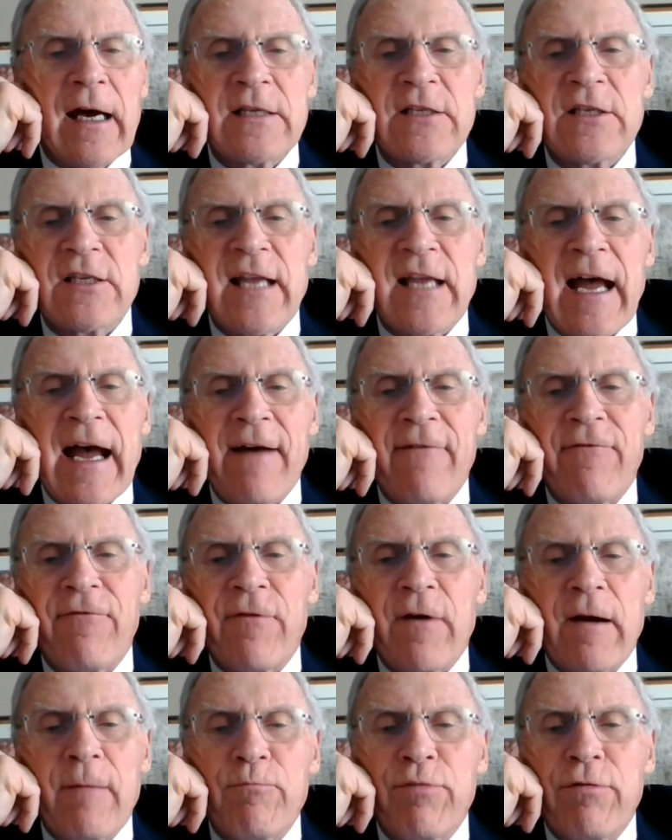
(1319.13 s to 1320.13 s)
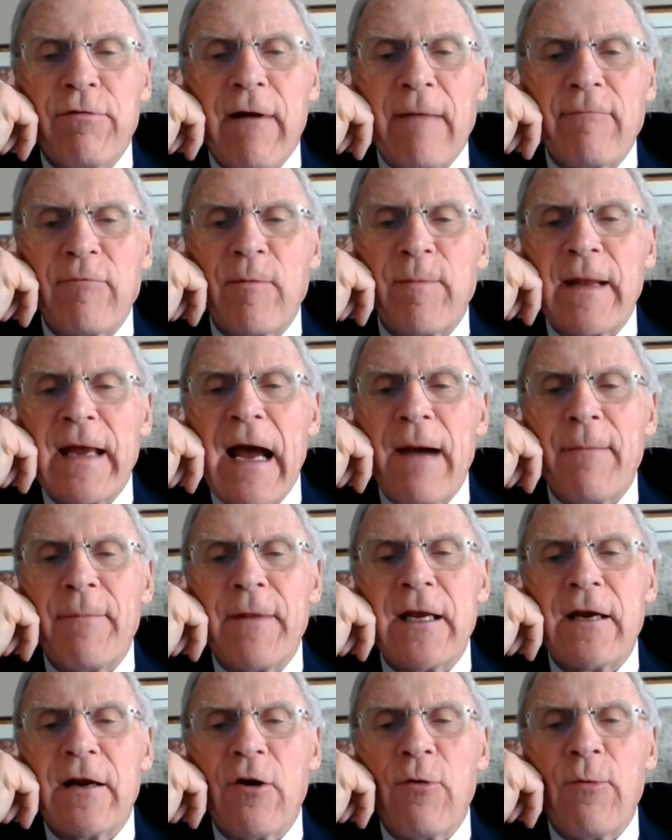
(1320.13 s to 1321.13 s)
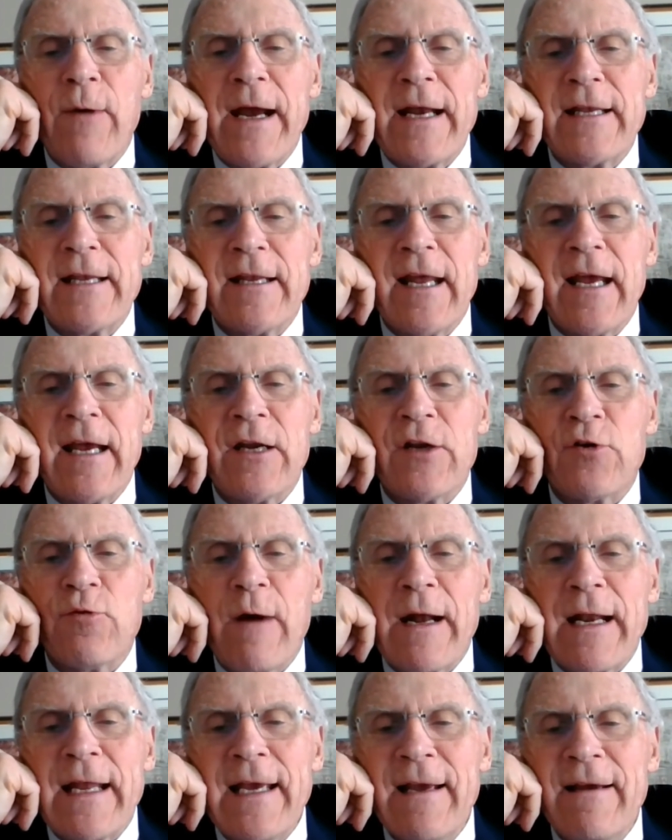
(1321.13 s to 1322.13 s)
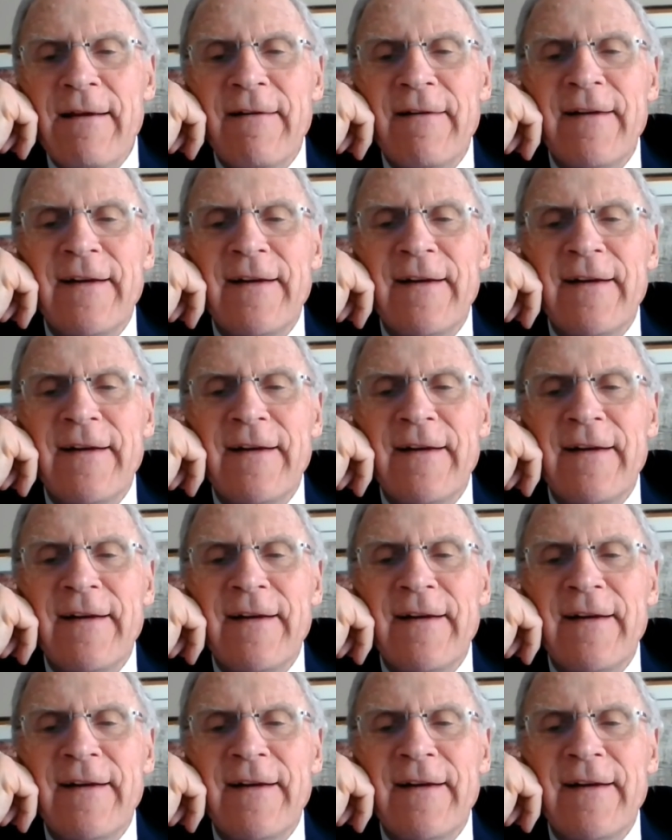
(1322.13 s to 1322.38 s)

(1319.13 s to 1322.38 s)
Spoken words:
staff probably, how many are away today? 20?